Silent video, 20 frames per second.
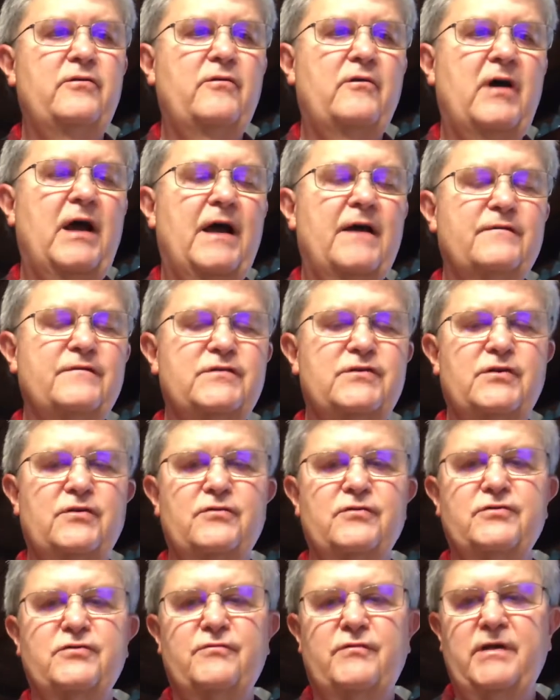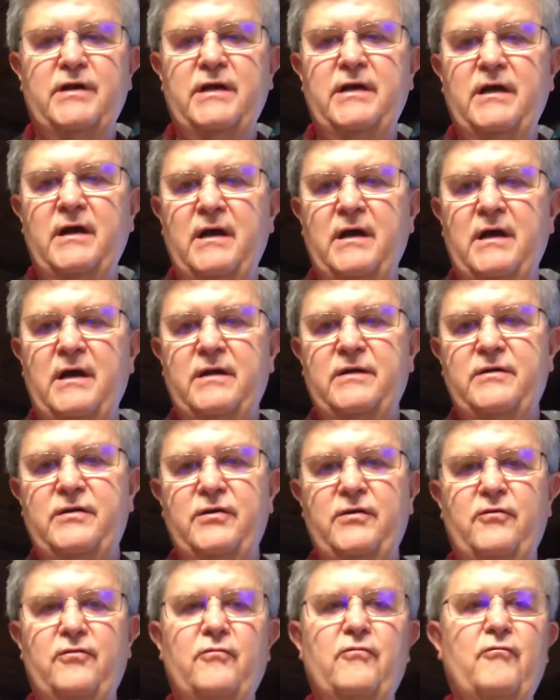have surgery
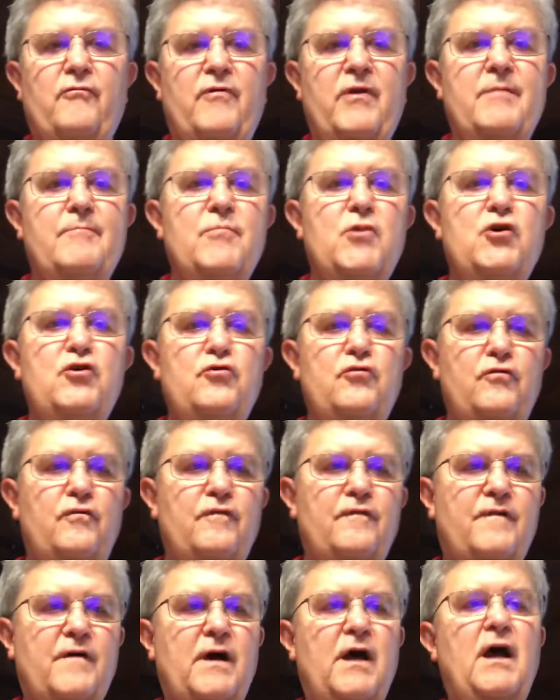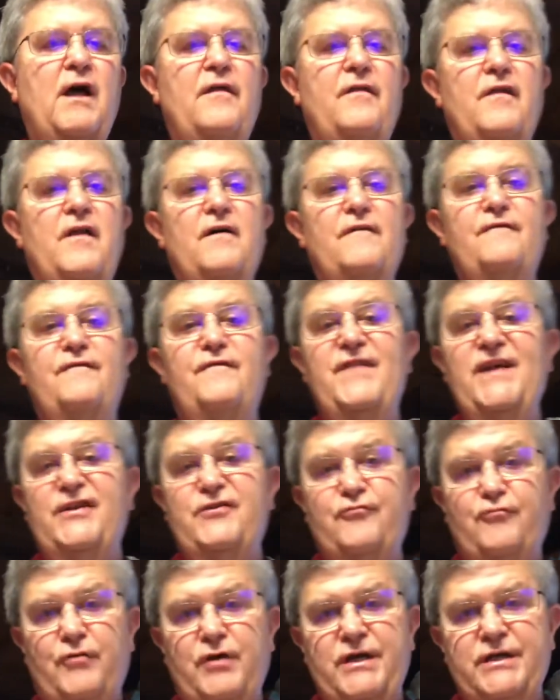to remove the
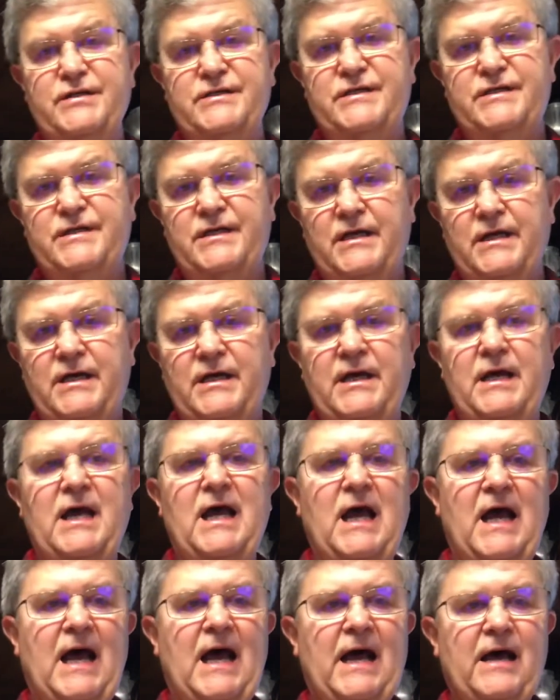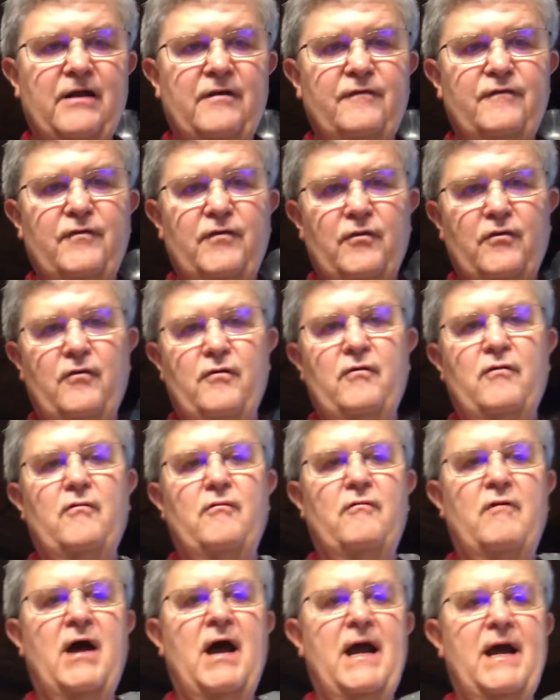vitreous out of your
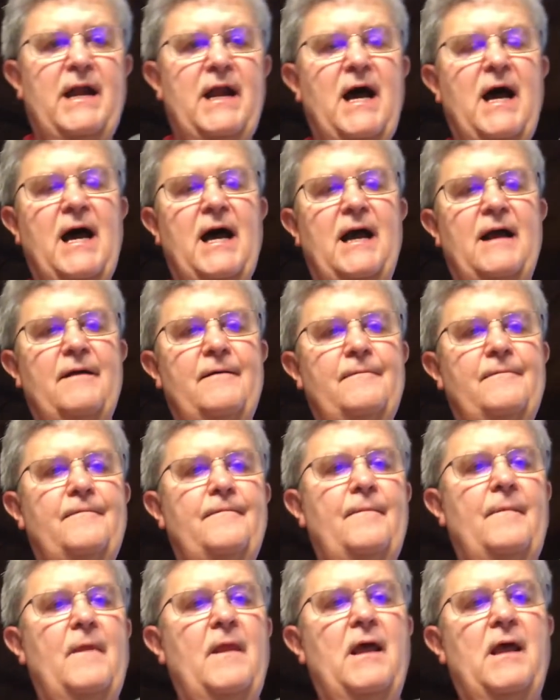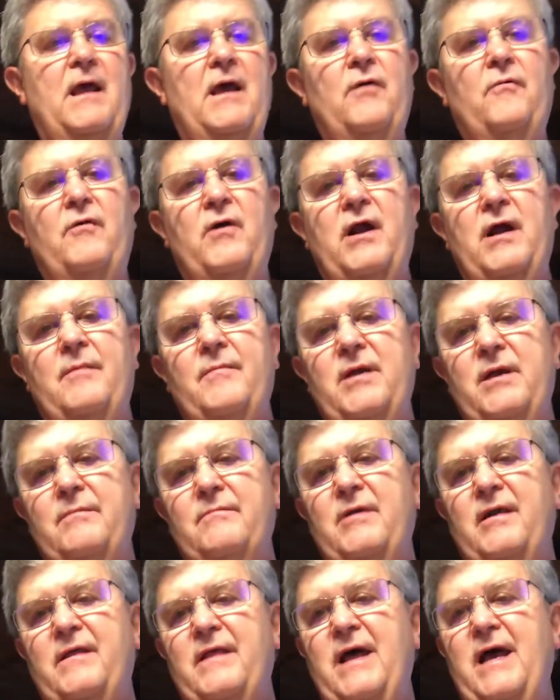right eye. And what I mean
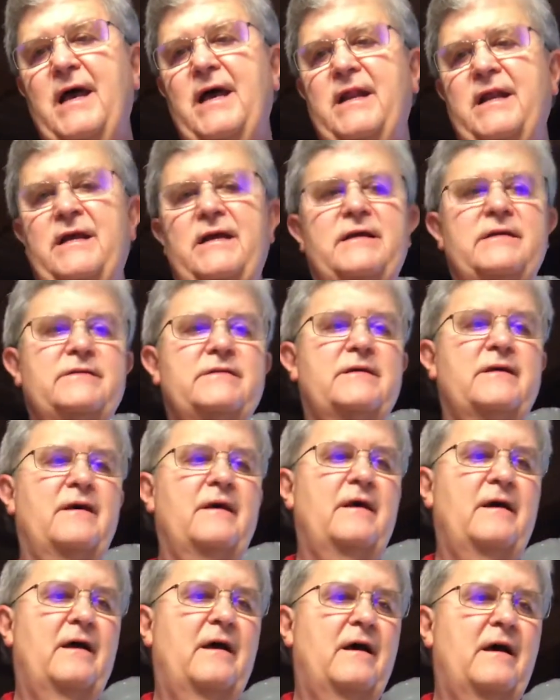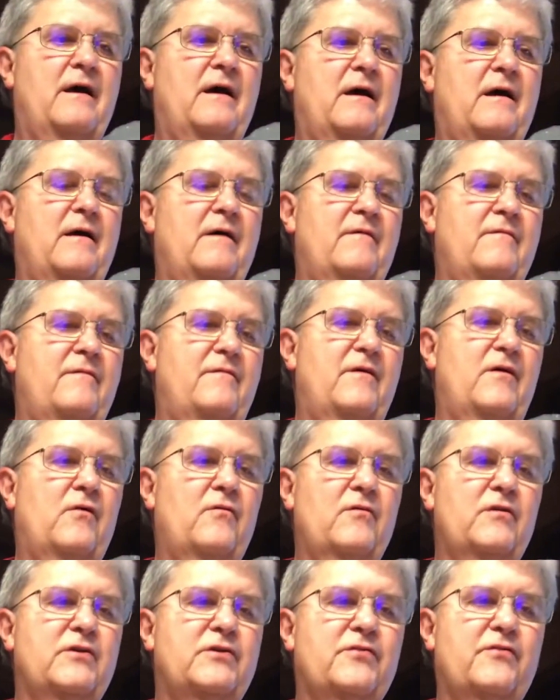by that is the
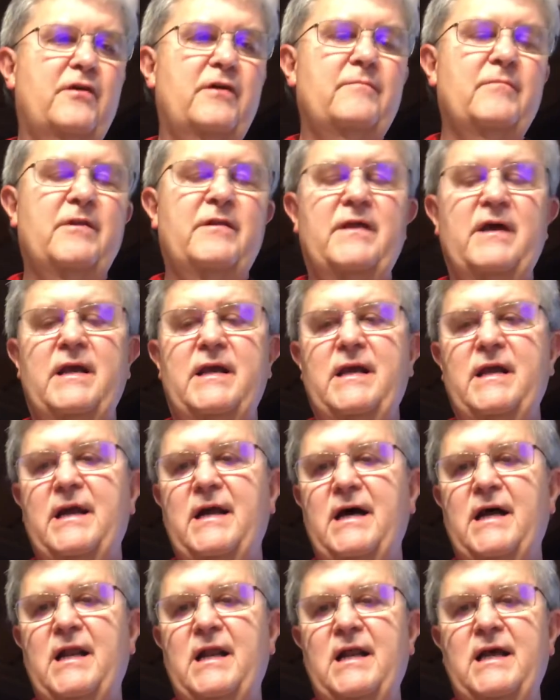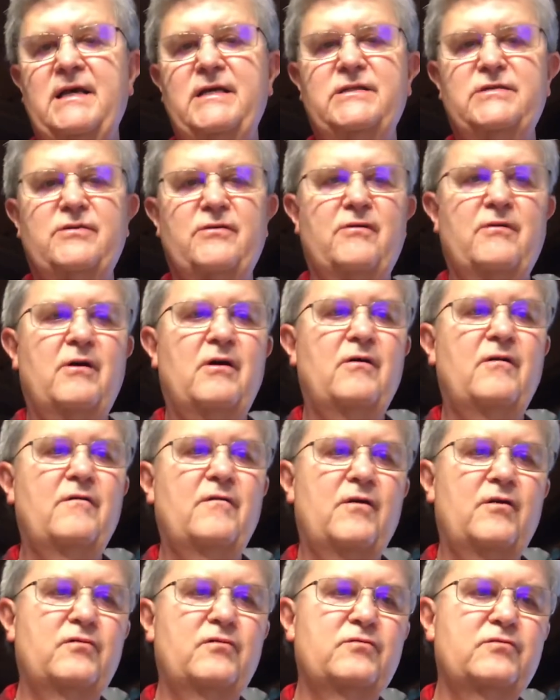only treatment, they cannot laser all
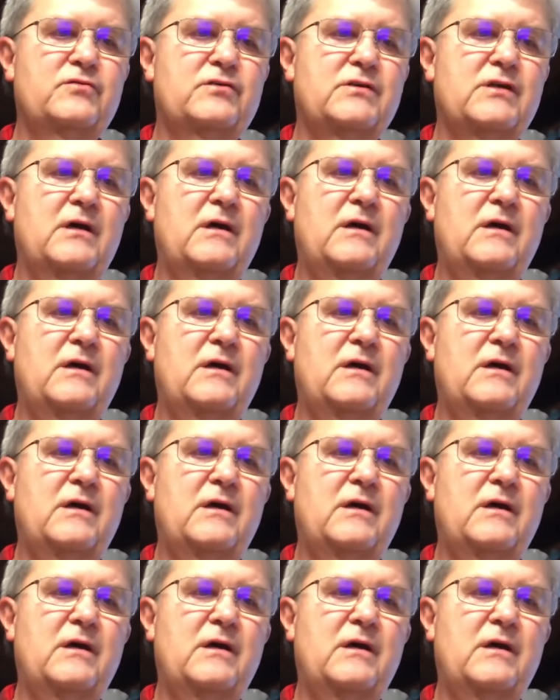those